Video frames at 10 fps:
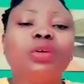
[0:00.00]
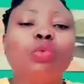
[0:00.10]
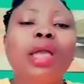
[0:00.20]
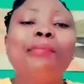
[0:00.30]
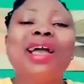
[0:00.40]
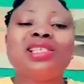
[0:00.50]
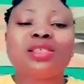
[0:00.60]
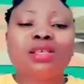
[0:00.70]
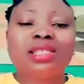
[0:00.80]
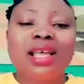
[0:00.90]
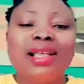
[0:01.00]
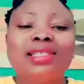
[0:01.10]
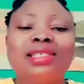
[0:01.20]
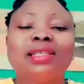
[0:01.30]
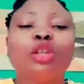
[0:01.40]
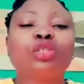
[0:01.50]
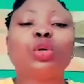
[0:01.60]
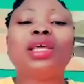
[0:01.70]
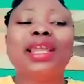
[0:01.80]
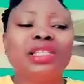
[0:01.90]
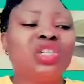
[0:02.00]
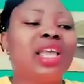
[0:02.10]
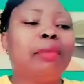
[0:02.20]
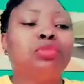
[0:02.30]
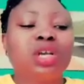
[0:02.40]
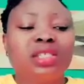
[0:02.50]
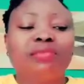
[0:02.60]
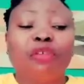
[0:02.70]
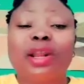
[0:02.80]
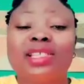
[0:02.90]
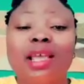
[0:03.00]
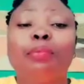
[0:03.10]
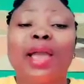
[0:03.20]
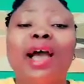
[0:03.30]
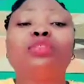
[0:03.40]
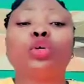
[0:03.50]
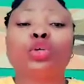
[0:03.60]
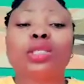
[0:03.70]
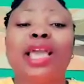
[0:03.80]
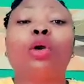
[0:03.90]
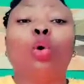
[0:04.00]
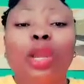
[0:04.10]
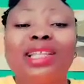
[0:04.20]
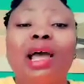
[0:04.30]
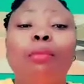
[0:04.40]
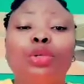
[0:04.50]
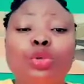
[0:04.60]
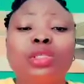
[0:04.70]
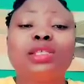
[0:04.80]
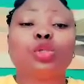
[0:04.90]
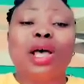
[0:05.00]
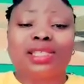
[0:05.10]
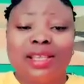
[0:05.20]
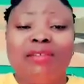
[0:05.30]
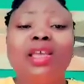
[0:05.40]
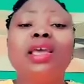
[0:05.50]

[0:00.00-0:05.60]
whereby substance, not only Nigeria, just for example, I have to use a good leader must use this to herself.